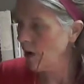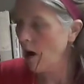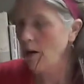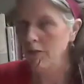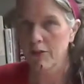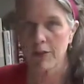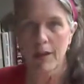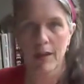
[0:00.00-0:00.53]

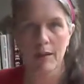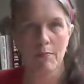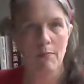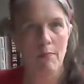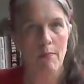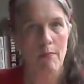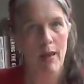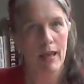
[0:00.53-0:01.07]
offering,
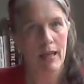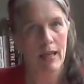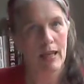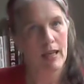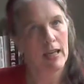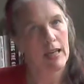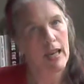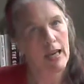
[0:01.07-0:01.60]
making
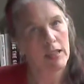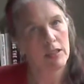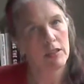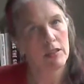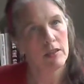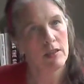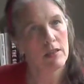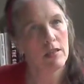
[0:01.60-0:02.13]

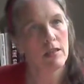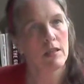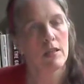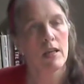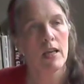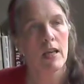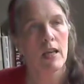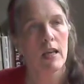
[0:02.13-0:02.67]
connections,
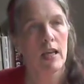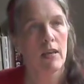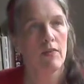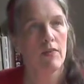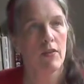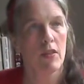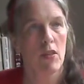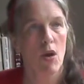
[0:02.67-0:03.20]

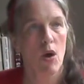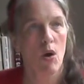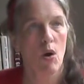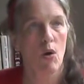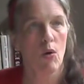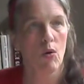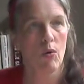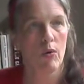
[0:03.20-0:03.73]
even
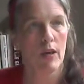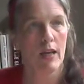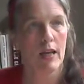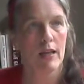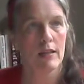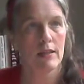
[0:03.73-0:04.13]
though it